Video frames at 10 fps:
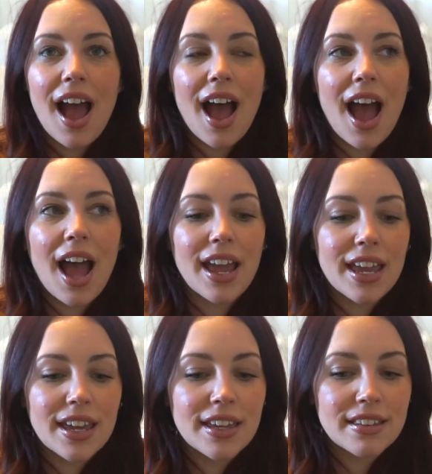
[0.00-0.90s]

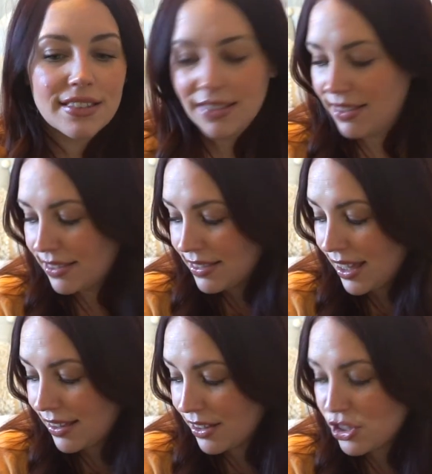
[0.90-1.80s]
I
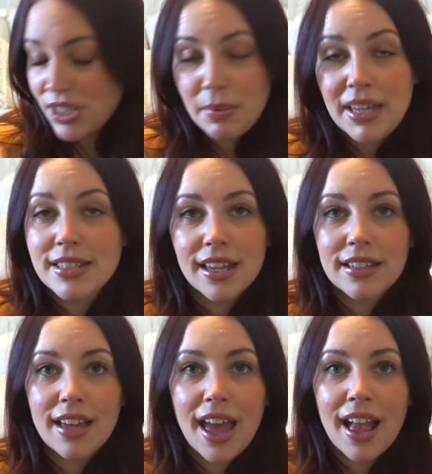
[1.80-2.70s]
think that she's
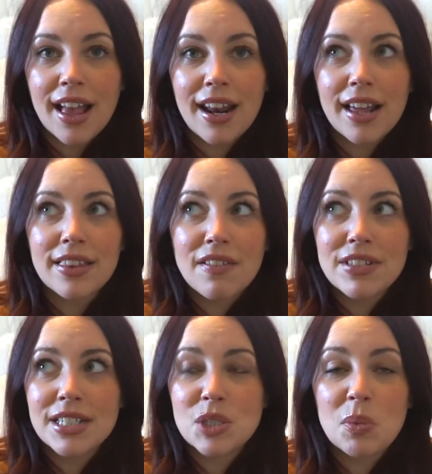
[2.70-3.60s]
amazing, and I love
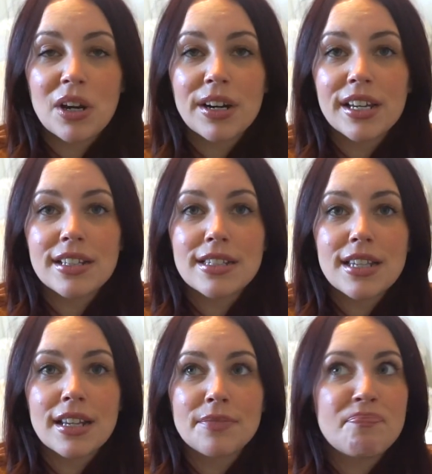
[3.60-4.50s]
this experience,
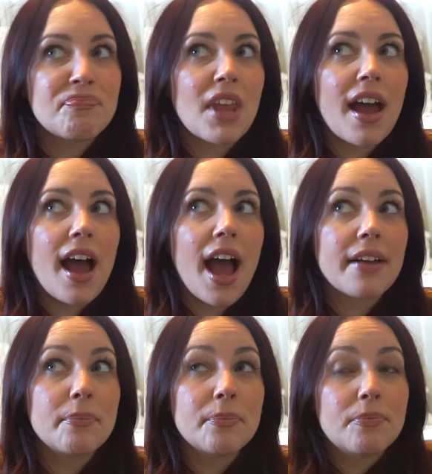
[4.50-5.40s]
and
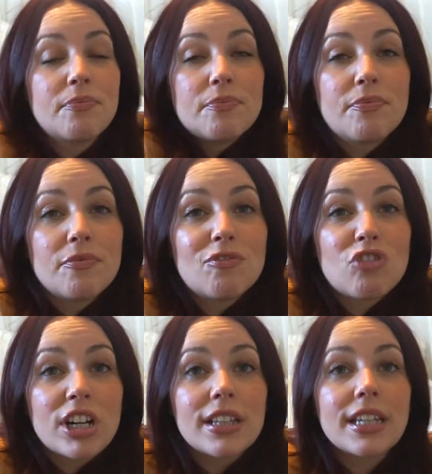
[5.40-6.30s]
I
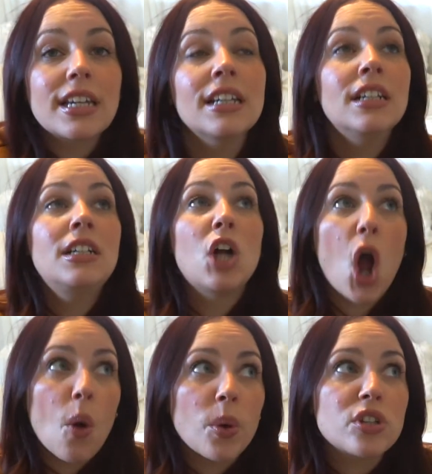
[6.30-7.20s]
really
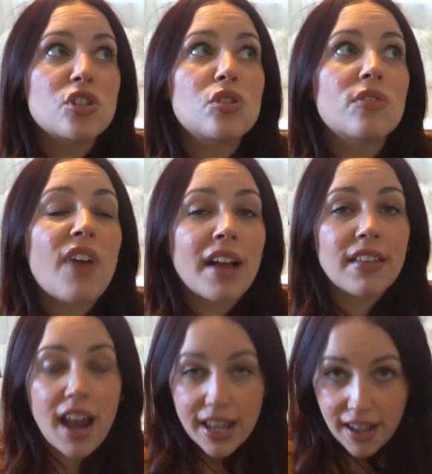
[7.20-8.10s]
owe it to the fact
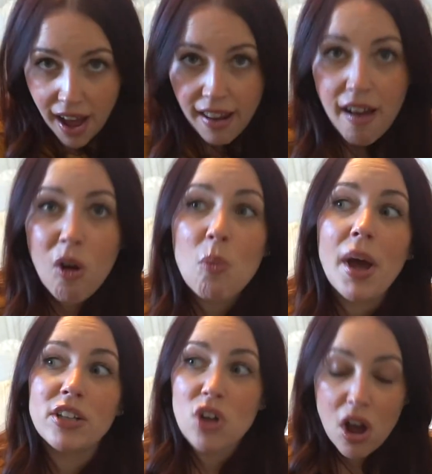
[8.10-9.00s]
that I got help,
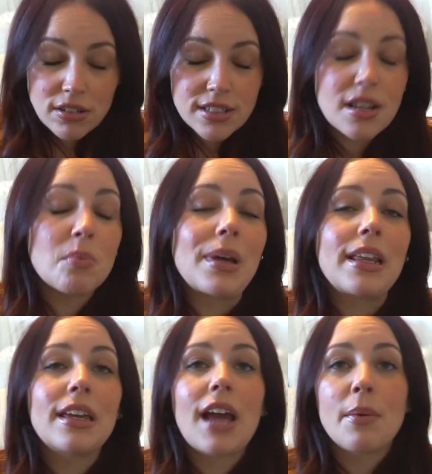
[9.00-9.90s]
I talked to
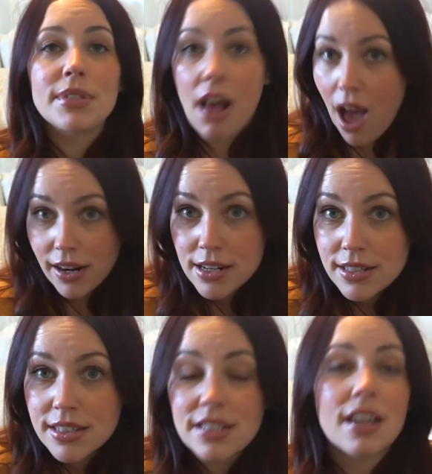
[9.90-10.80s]
somebody, I was
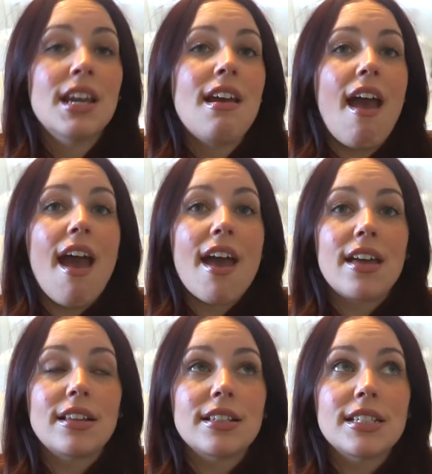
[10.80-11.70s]
honest,
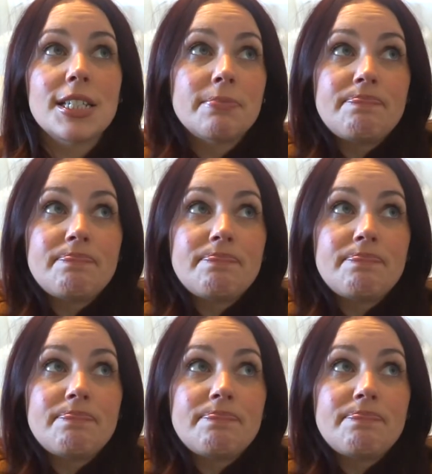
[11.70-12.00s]
and